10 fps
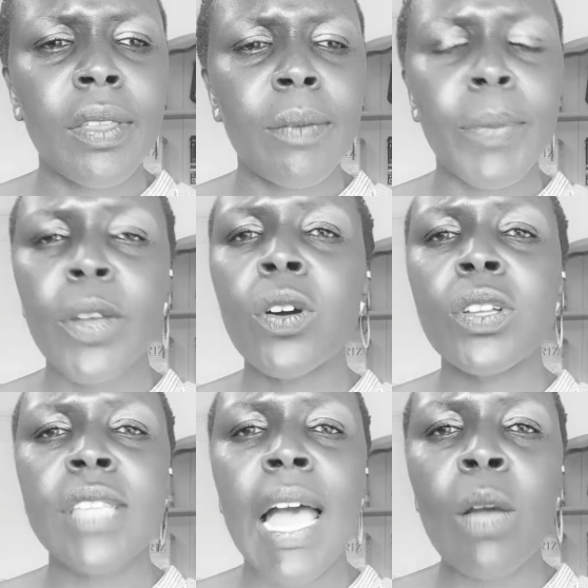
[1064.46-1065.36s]

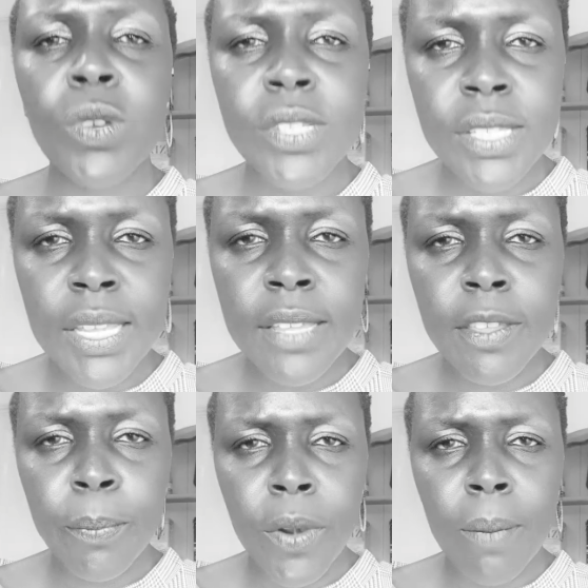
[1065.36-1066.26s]
because I was seeing
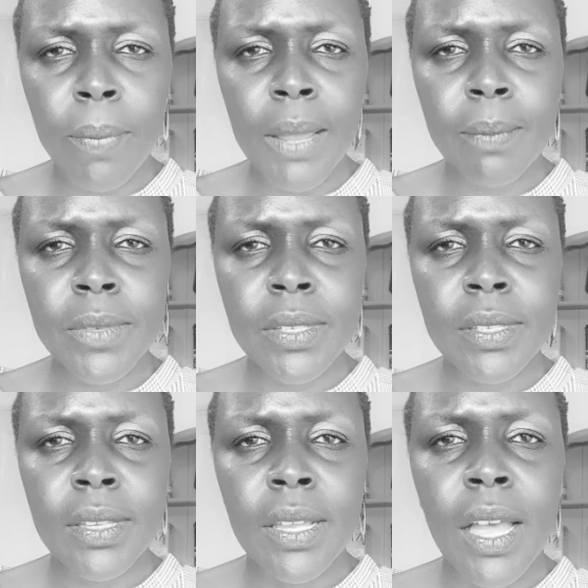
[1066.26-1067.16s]
the problems,
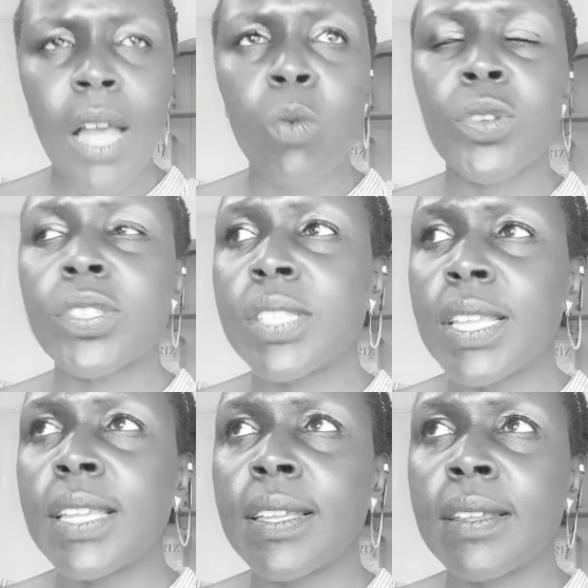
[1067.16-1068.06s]
I was
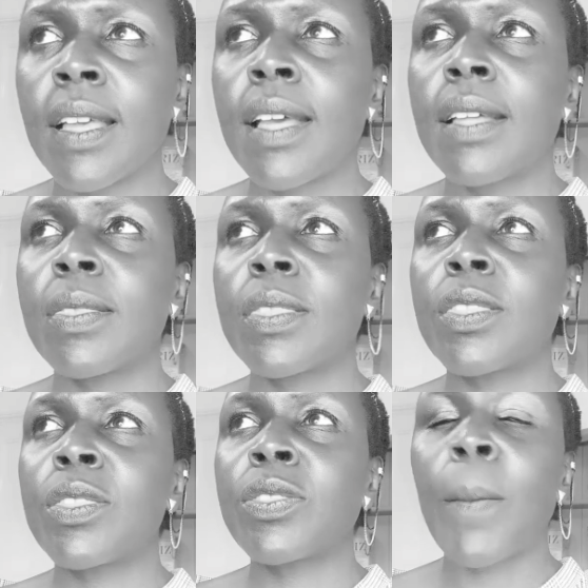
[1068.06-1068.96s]
seeing
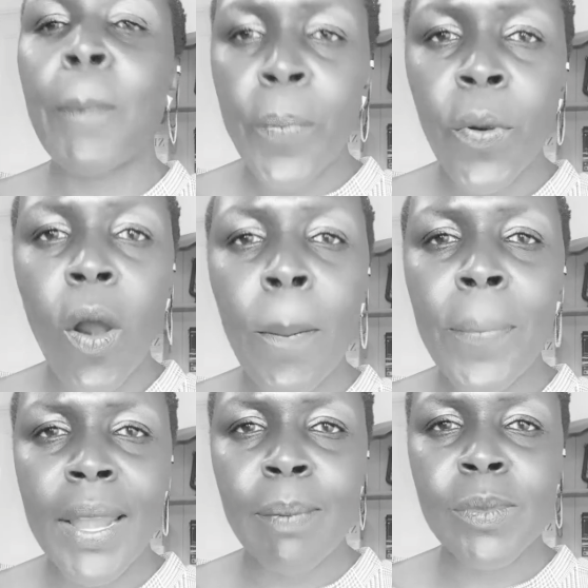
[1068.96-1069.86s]
the
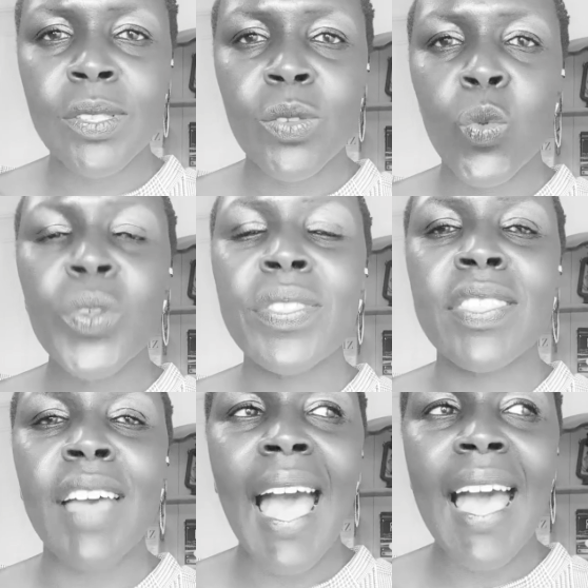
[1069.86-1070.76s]
problems with
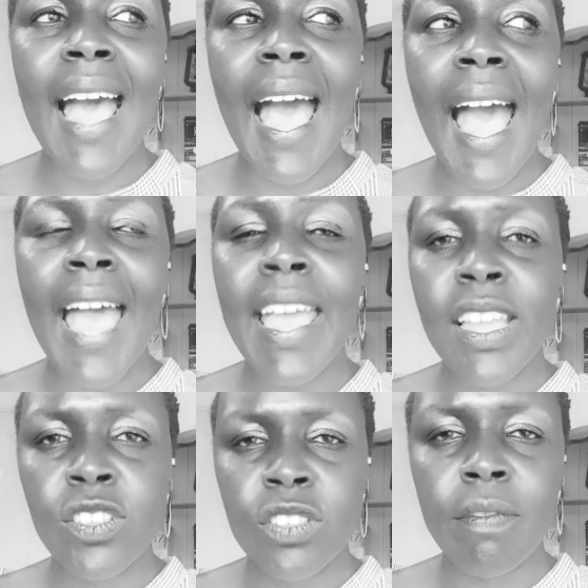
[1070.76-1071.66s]
the
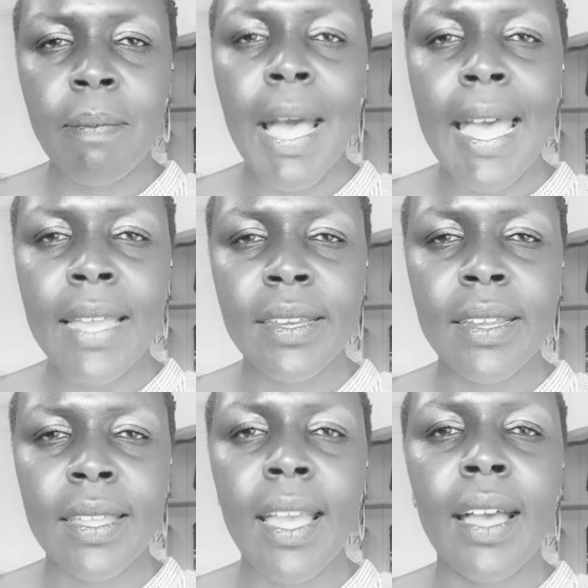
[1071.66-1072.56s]
eyes of man,
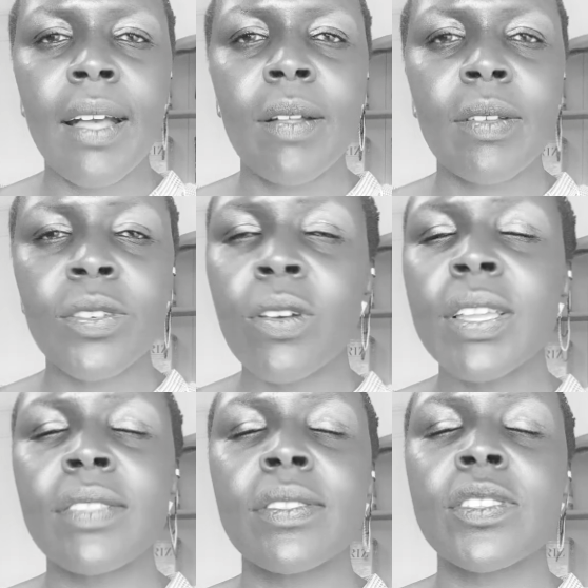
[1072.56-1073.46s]
yeah, not
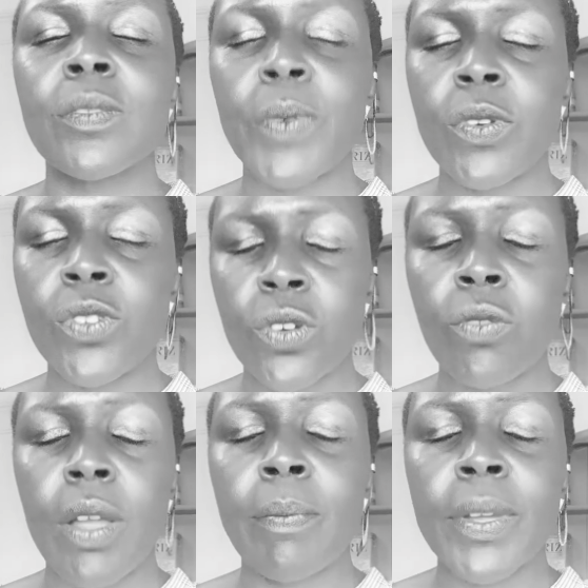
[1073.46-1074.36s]
in the spiritual
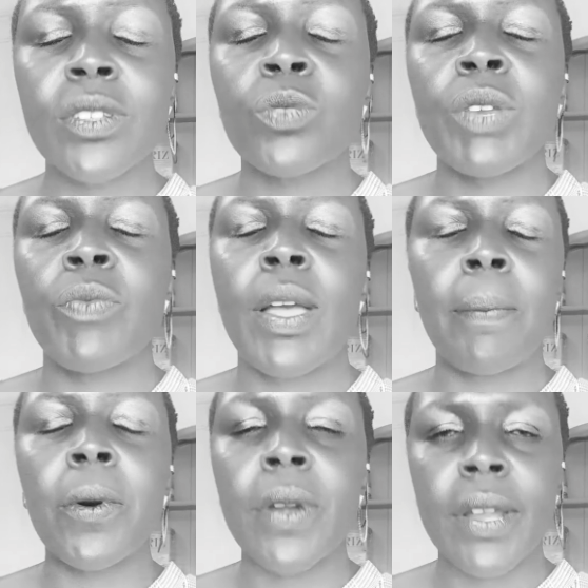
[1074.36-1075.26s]
realm, because when we are
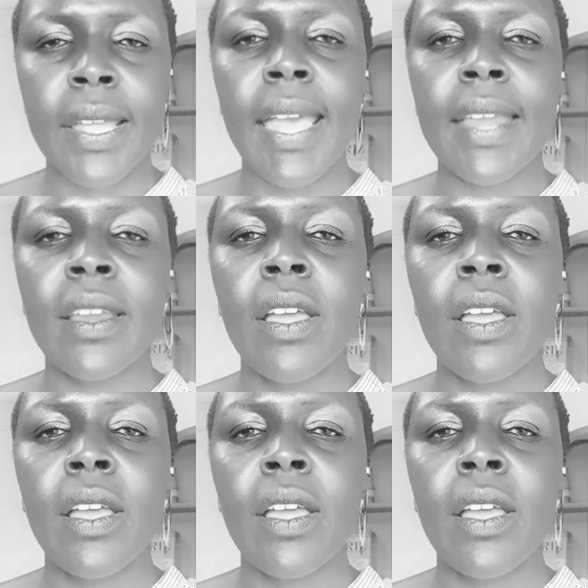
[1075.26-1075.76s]
born again,